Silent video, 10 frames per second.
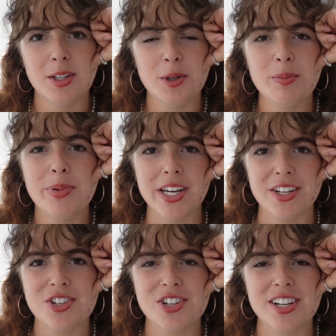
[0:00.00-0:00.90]
You
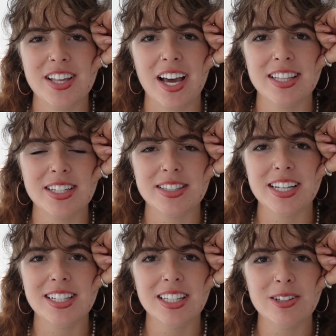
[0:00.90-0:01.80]
bitch.
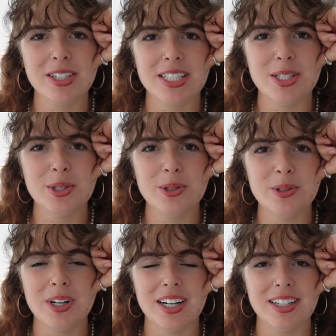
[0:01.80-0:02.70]
They literally,
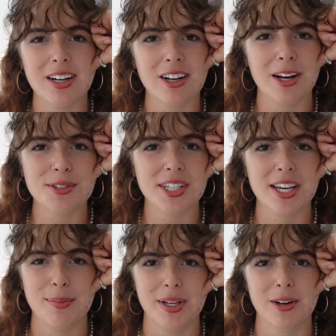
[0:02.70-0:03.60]
you are out to
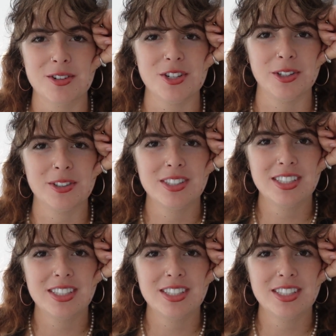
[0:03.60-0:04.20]
get me, aren't you?